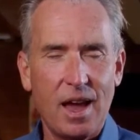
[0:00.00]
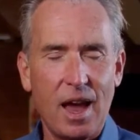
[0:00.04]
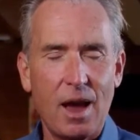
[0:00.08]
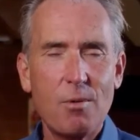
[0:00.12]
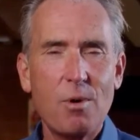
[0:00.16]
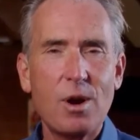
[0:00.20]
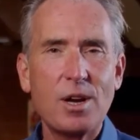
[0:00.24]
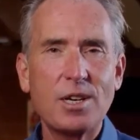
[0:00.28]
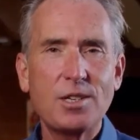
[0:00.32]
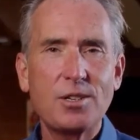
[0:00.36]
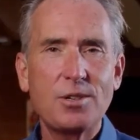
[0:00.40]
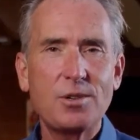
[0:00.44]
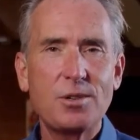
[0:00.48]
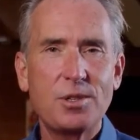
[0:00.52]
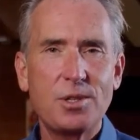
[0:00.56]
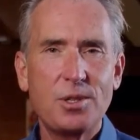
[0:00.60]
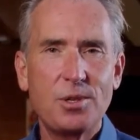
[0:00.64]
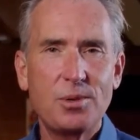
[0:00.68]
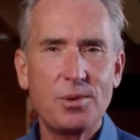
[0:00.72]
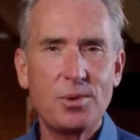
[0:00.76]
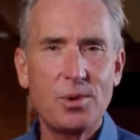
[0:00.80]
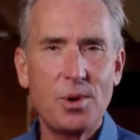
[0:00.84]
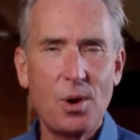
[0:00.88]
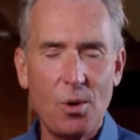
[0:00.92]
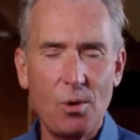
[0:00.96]
I want you
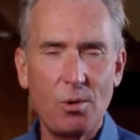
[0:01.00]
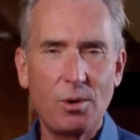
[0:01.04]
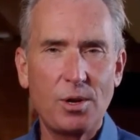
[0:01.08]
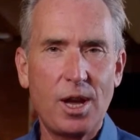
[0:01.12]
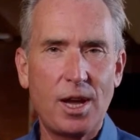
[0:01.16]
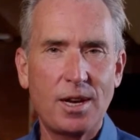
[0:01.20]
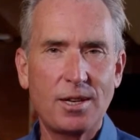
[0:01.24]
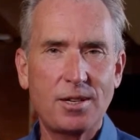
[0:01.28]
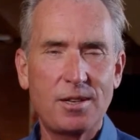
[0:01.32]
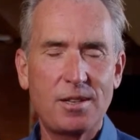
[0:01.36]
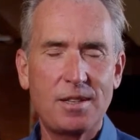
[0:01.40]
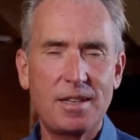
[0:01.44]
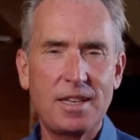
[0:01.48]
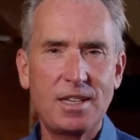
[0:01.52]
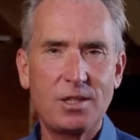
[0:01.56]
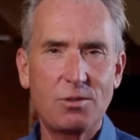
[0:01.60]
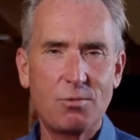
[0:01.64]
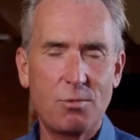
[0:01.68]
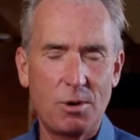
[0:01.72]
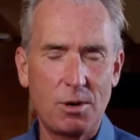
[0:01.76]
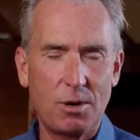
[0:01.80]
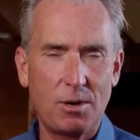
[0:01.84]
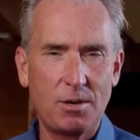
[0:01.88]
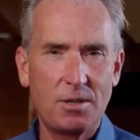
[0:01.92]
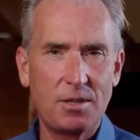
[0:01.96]
to hold on to these
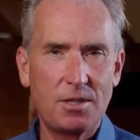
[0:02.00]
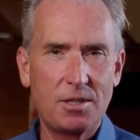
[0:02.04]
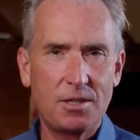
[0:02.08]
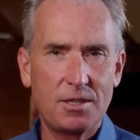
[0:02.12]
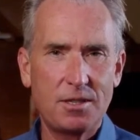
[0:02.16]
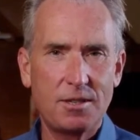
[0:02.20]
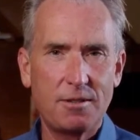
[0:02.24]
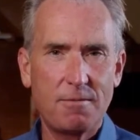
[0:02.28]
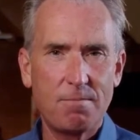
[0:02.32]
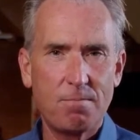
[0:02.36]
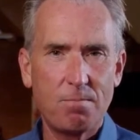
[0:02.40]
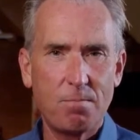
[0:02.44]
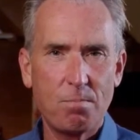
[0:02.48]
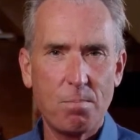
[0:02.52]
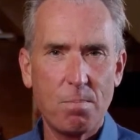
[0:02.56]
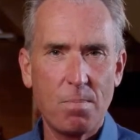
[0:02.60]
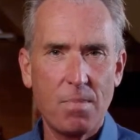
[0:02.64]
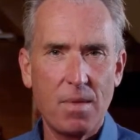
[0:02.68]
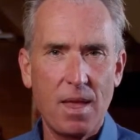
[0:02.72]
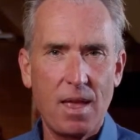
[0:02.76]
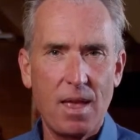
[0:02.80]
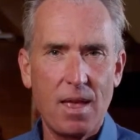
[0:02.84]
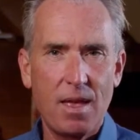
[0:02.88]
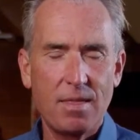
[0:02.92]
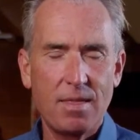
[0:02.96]
words
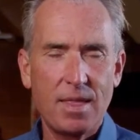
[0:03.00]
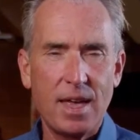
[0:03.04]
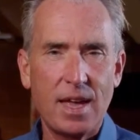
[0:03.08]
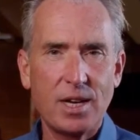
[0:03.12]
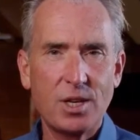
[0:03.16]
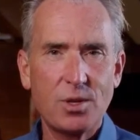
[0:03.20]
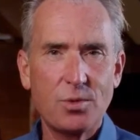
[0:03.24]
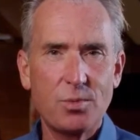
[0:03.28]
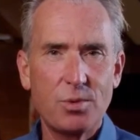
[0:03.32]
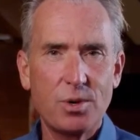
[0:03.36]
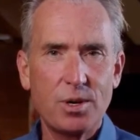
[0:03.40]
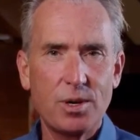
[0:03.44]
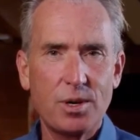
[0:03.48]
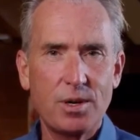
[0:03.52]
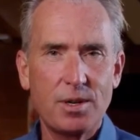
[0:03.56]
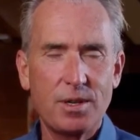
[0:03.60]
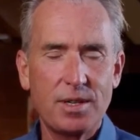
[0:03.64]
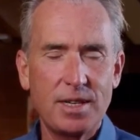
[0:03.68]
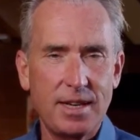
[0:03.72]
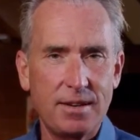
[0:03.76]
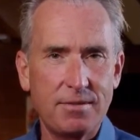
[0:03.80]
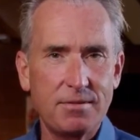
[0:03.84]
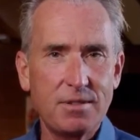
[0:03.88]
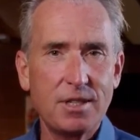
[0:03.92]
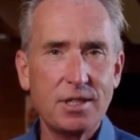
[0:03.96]
that were
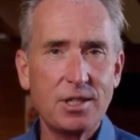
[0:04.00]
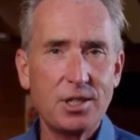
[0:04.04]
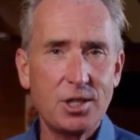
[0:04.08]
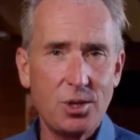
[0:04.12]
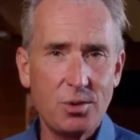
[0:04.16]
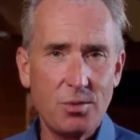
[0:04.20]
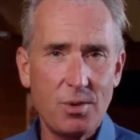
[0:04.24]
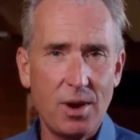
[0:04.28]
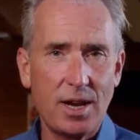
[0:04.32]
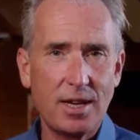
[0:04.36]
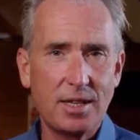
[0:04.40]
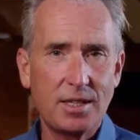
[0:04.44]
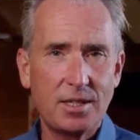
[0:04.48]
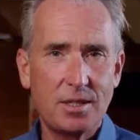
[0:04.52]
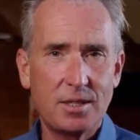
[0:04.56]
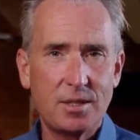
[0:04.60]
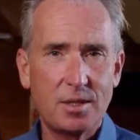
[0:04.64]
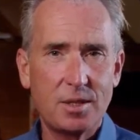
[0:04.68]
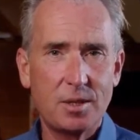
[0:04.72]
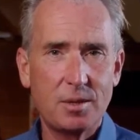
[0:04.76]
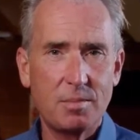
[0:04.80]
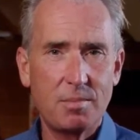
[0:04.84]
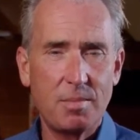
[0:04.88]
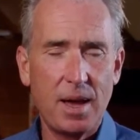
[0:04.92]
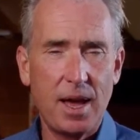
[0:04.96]
gifted to
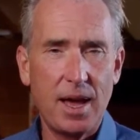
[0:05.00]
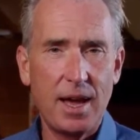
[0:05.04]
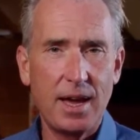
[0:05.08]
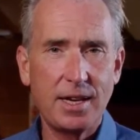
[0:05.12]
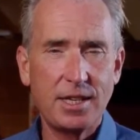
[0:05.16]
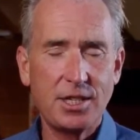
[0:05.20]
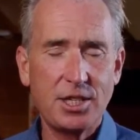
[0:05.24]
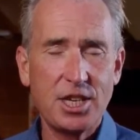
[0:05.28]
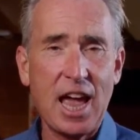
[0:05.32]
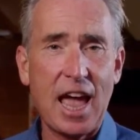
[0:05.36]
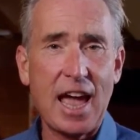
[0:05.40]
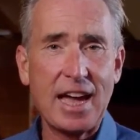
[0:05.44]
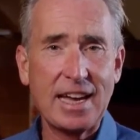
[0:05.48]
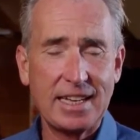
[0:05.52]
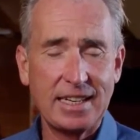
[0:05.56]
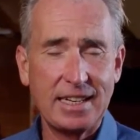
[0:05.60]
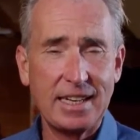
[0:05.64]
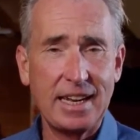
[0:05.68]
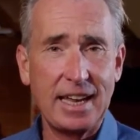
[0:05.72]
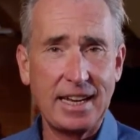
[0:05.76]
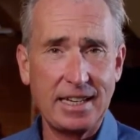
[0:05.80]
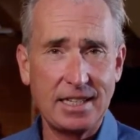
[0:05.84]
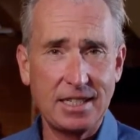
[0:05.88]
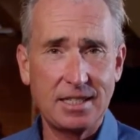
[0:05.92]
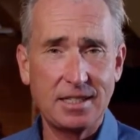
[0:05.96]
us by Jack
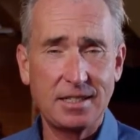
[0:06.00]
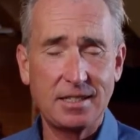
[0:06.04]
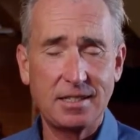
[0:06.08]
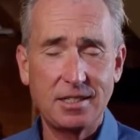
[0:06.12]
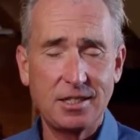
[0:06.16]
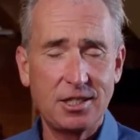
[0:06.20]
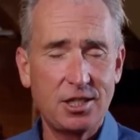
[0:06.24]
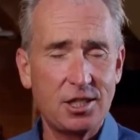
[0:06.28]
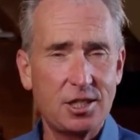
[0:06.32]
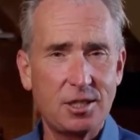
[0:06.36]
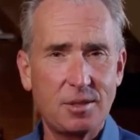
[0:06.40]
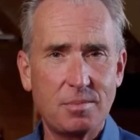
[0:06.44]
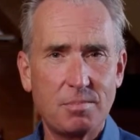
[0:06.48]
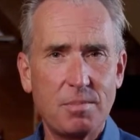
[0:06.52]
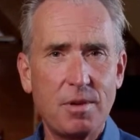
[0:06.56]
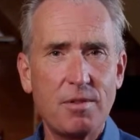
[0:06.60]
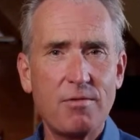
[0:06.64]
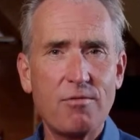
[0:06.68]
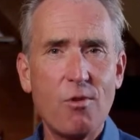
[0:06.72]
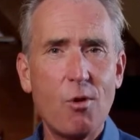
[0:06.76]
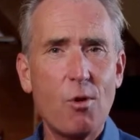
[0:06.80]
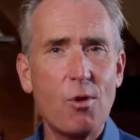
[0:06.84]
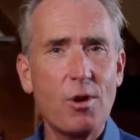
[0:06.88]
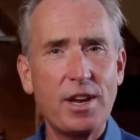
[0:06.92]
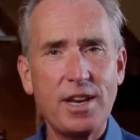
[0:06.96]
Layton just
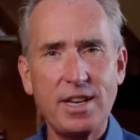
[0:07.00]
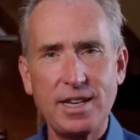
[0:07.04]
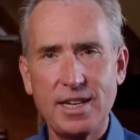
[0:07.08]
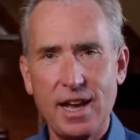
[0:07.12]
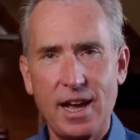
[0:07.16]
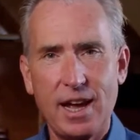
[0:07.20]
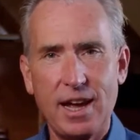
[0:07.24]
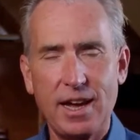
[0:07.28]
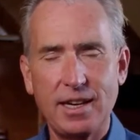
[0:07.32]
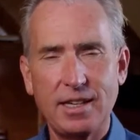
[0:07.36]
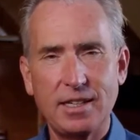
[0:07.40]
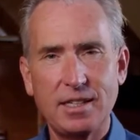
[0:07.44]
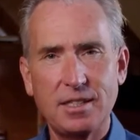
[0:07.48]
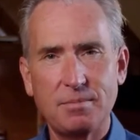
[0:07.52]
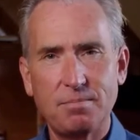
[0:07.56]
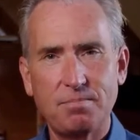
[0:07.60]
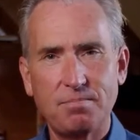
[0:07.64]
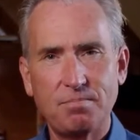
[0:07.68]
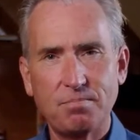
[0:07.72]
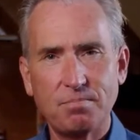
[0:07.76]
before he died.